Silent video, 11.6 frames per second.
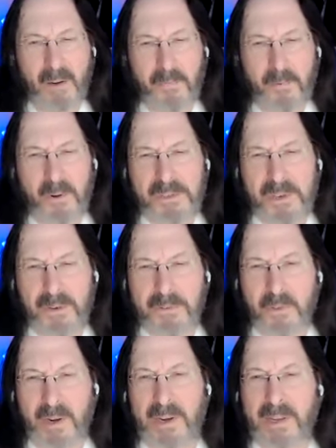In our first year
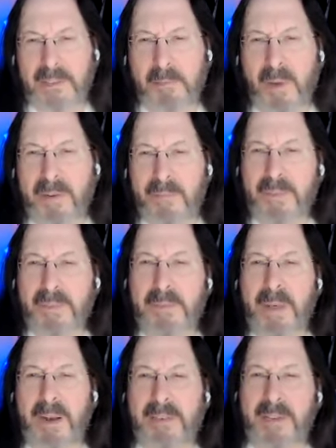of training as mindfulness
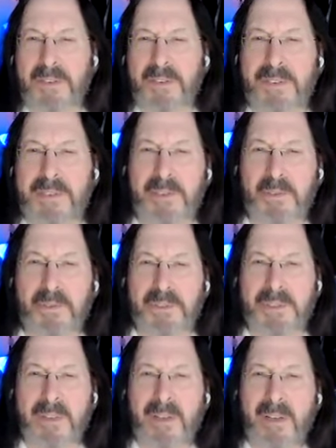meditation
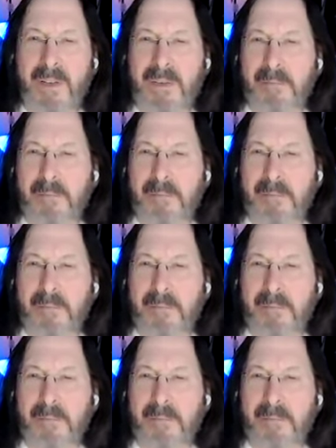teachers,